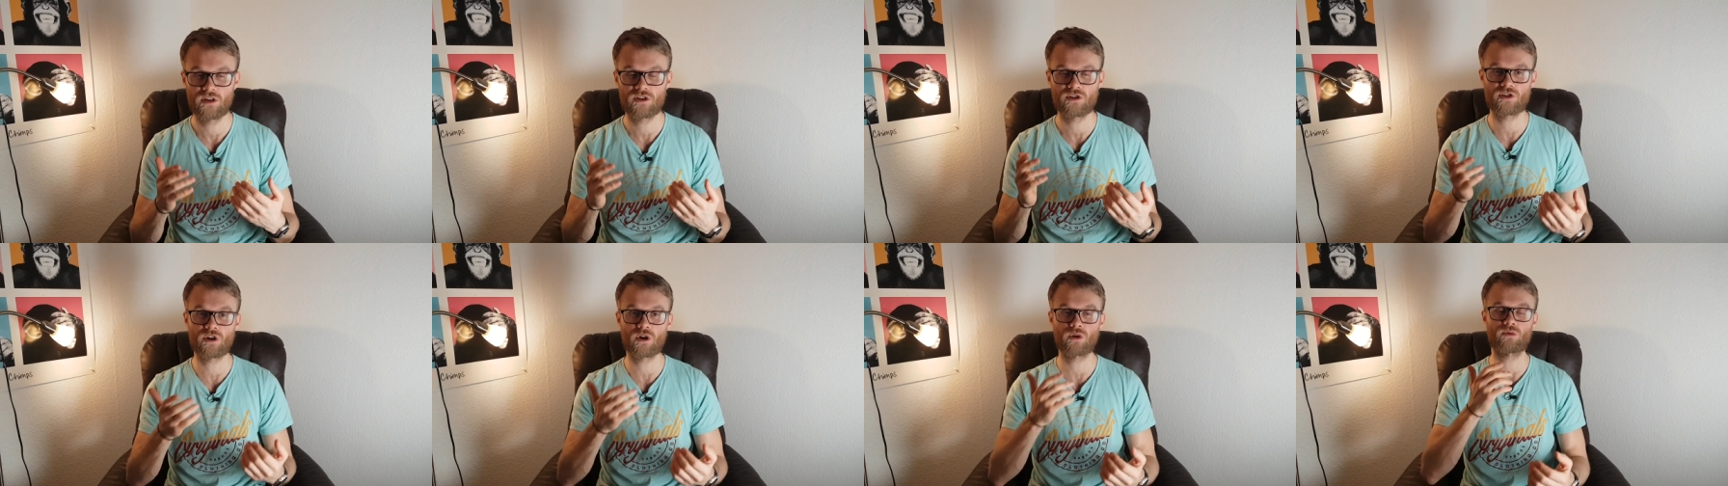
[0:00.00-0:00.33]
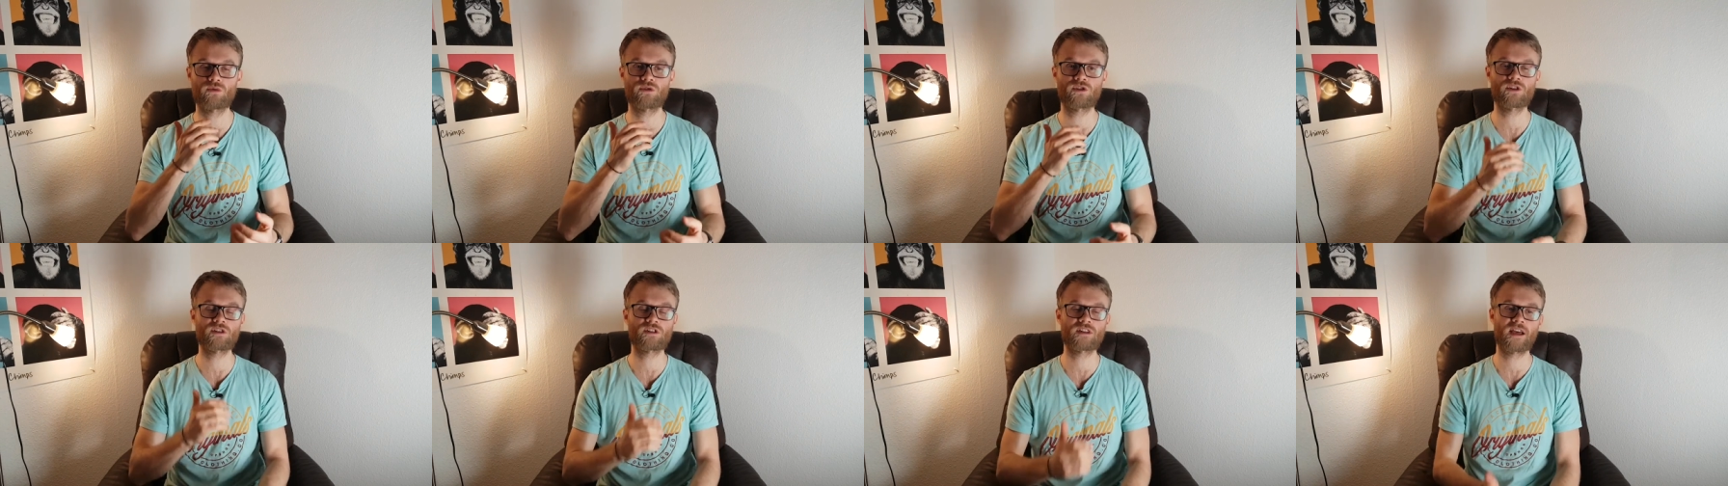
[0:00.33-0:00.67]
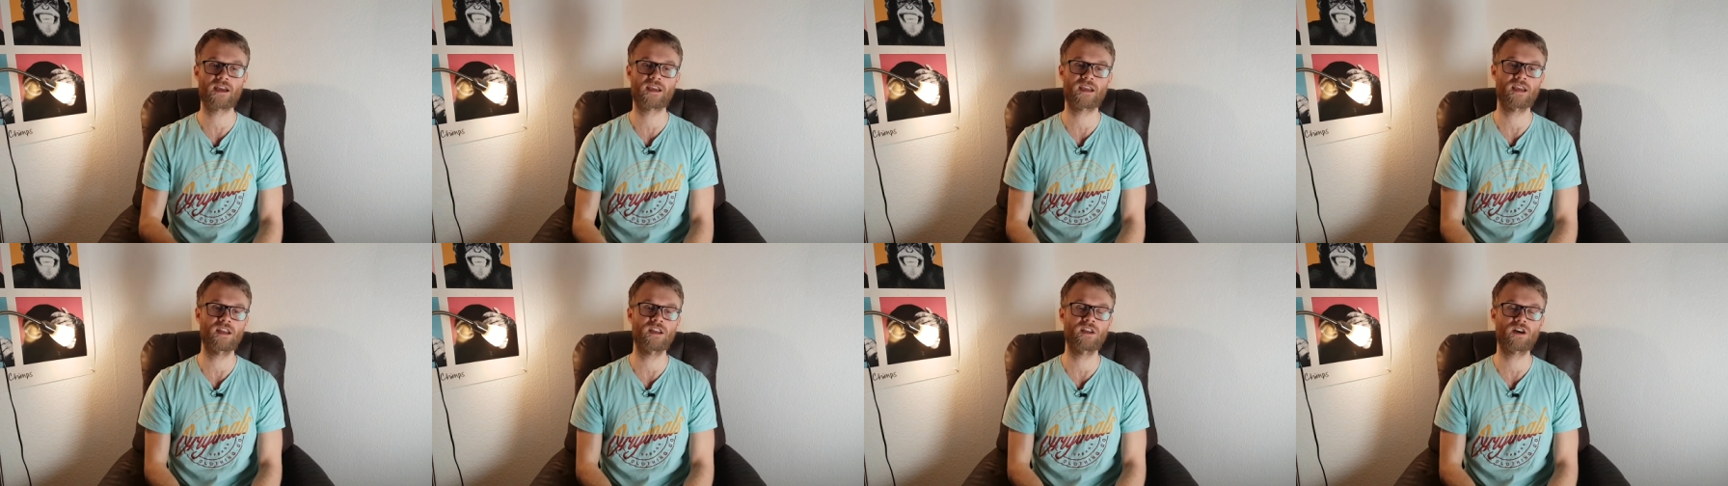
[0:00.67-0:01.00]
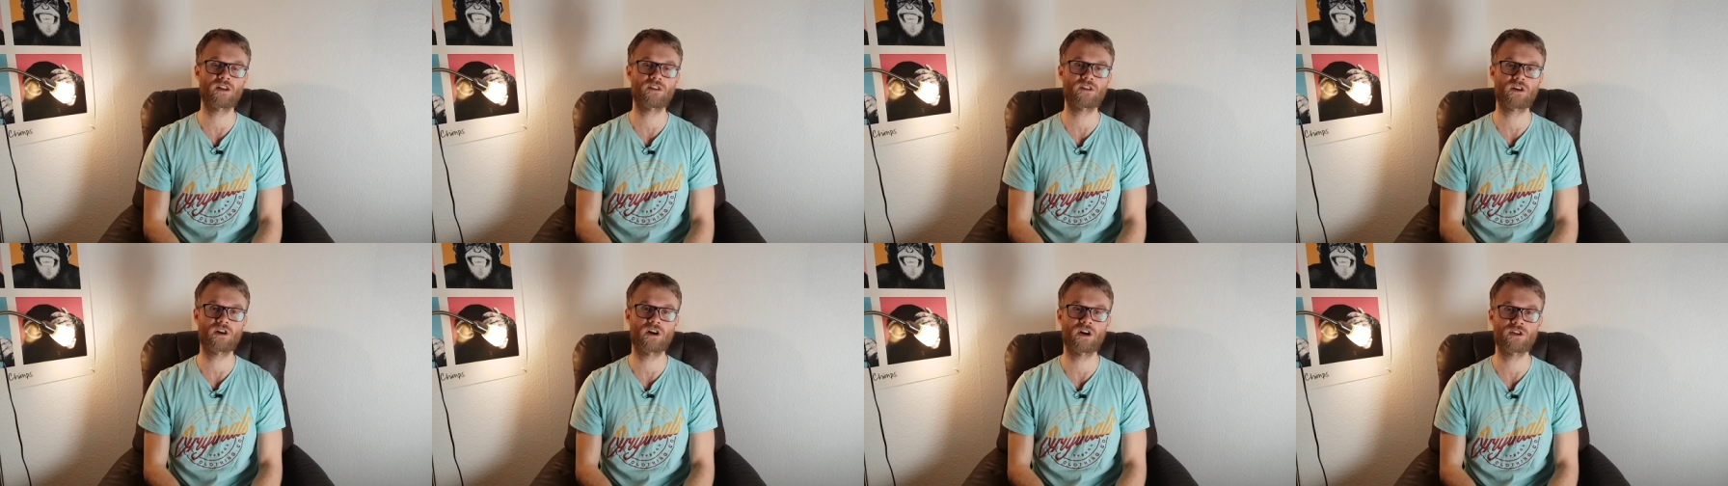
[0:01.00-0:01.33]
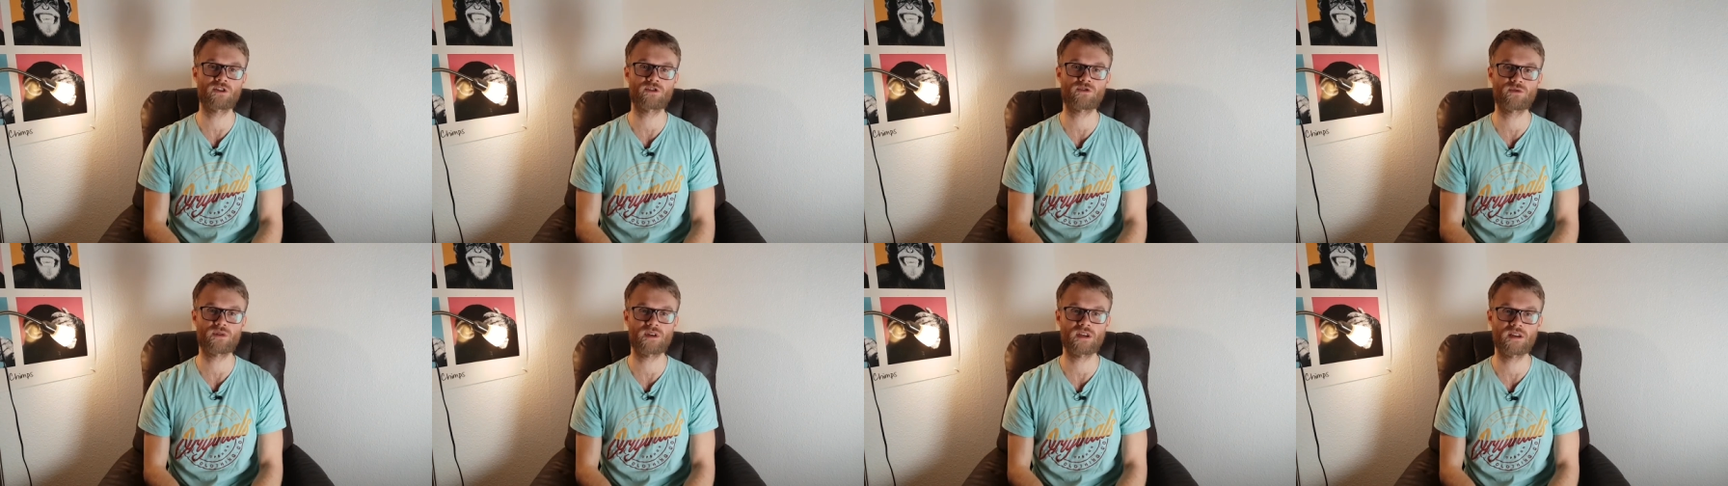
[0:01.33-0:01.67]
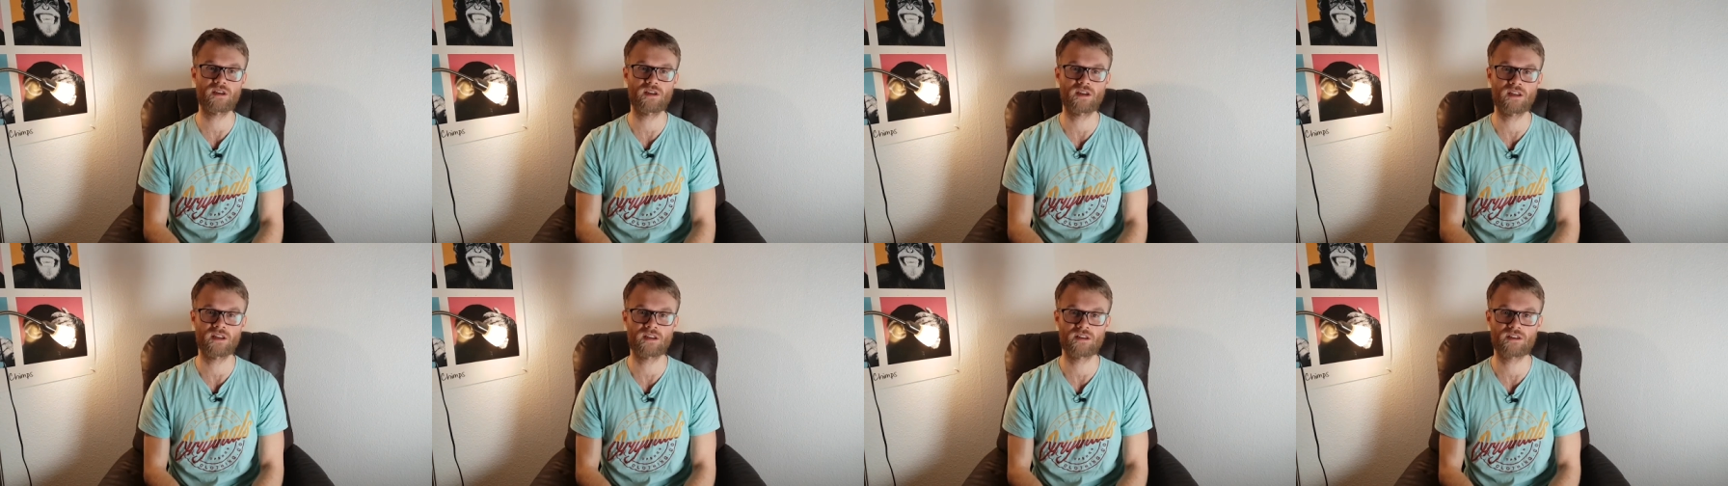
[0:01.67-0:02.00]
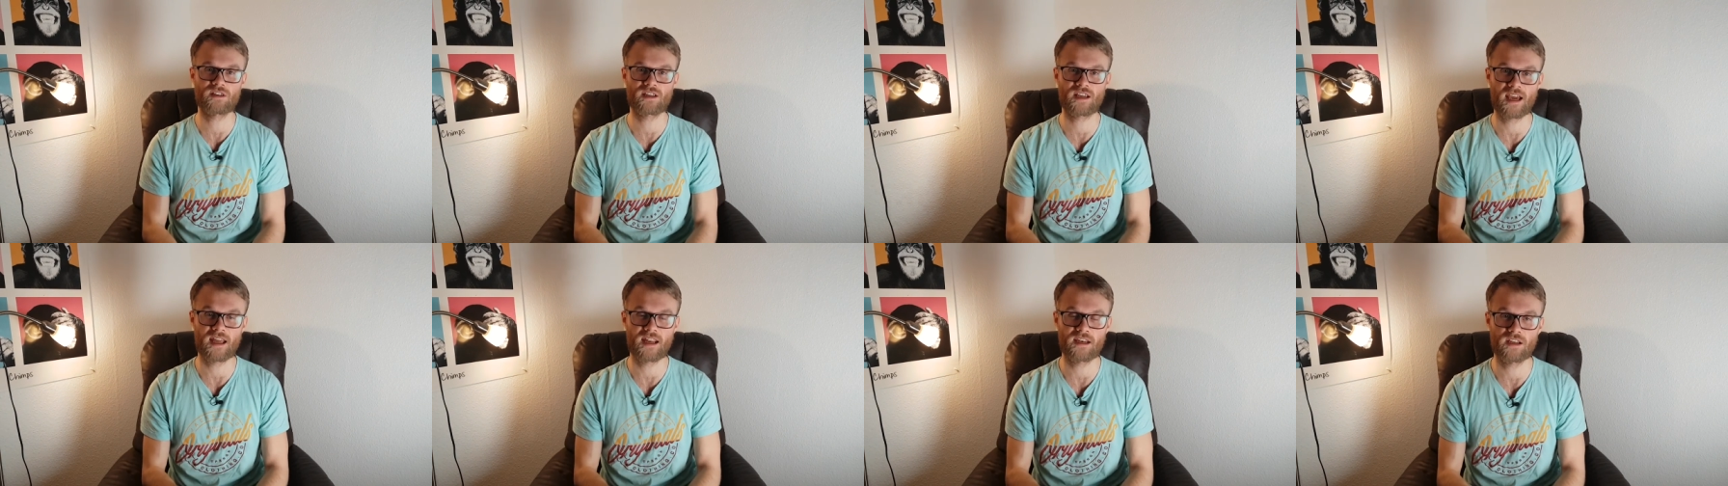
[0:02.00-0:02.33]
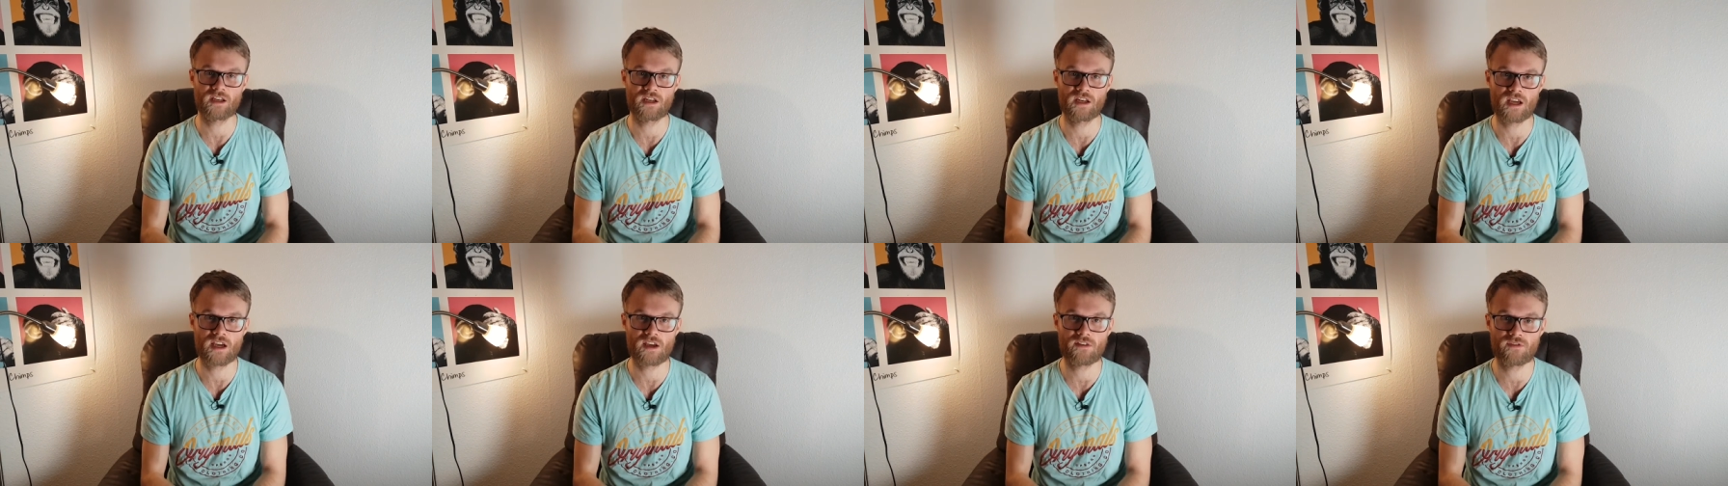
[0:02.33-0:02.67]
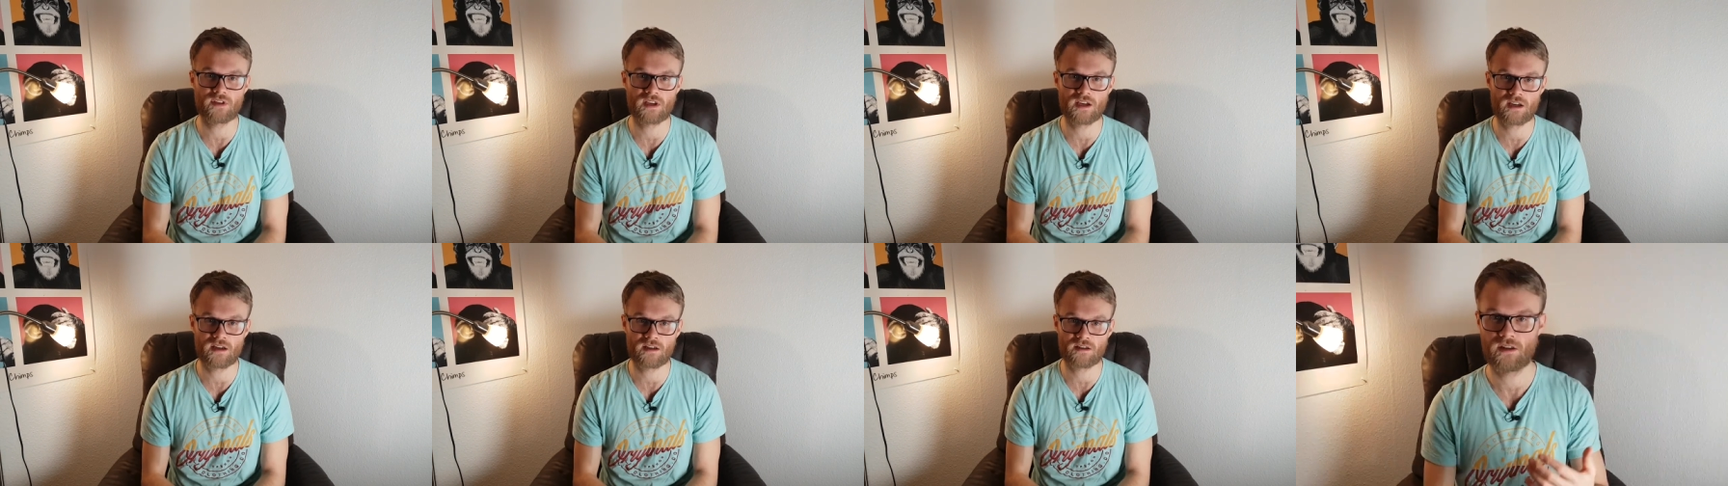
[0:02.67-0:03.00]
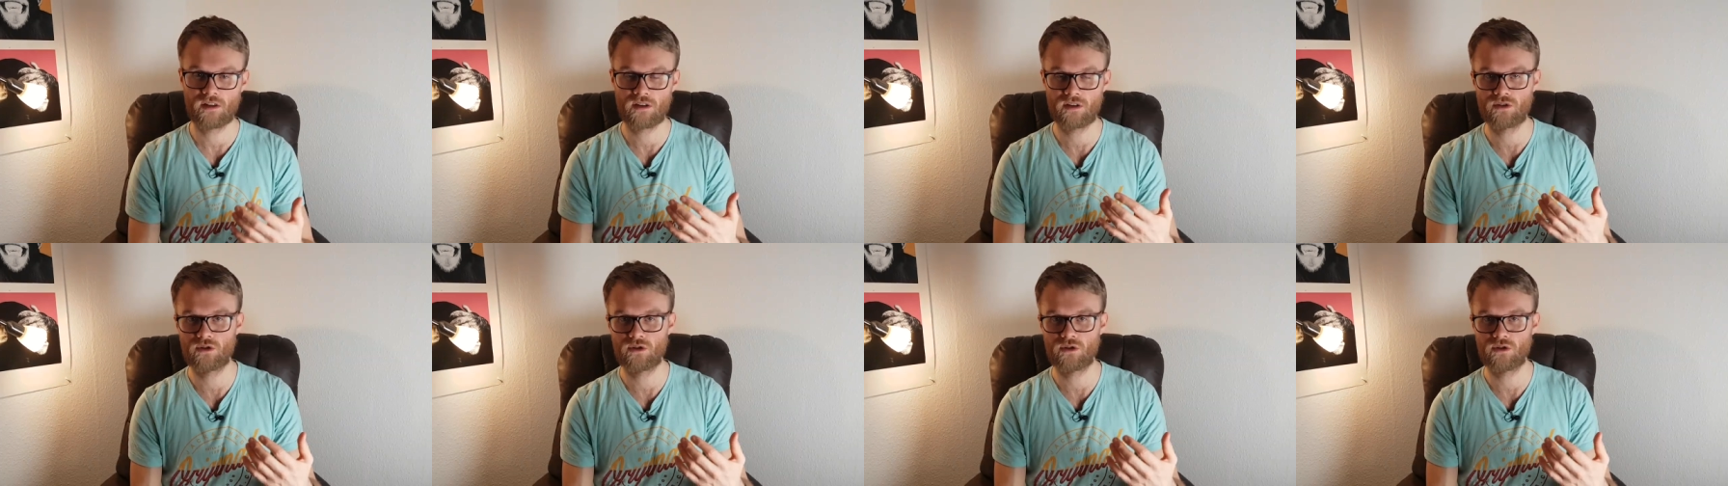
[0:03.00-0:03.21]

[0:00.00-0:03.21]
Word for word: So just like any other country in Scandinavia,